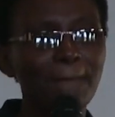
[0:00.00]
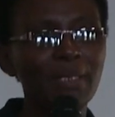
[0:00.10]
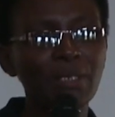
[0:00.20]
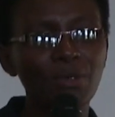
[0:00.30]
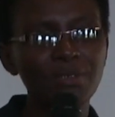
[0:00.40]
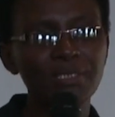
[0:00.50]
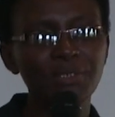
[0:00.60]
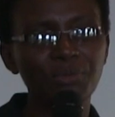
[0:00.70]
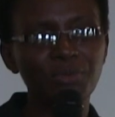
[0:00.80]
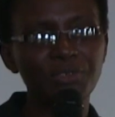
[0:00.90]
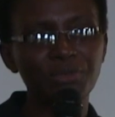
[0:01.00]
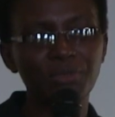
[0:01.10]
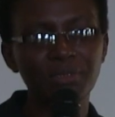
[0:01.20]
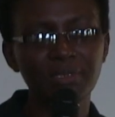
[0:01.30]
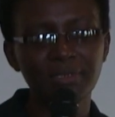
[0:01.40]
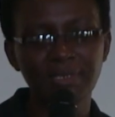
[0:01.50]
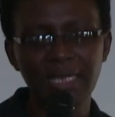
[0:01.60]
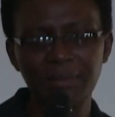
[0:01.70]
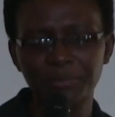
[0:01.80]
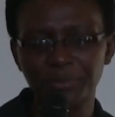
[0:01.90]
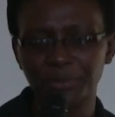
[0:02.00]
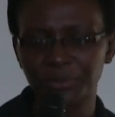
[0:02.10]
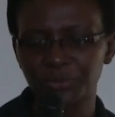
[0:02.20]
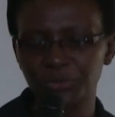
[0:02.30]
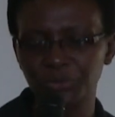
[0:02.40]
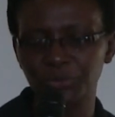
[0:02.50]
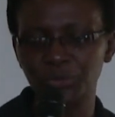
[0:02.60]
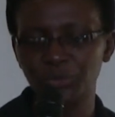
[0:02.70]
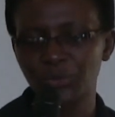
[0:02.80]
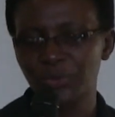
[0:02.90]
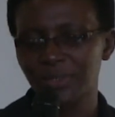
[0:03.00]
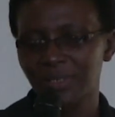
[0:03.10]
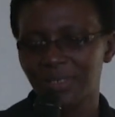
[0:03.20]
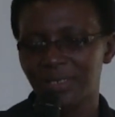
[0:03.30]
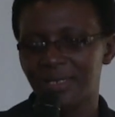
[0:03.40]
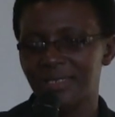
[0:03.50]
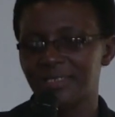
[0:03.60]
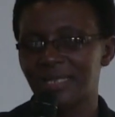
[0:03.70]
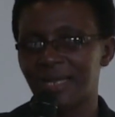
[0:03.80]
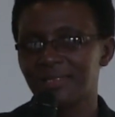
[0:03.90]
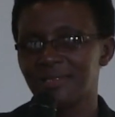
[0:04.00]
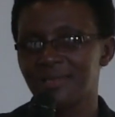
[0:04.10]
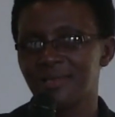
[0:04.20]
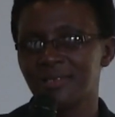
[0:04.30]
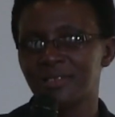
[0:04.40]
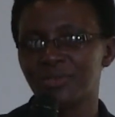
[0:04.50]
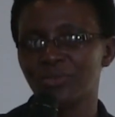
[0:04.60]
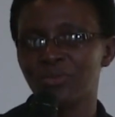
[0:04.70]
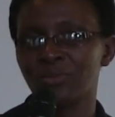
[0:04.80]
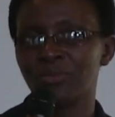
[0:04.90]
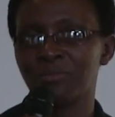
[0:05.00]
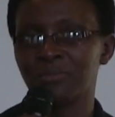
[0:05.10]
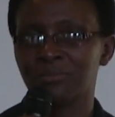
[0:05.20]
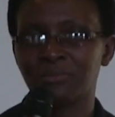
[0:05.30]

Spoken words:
because she was not able to do her studies, to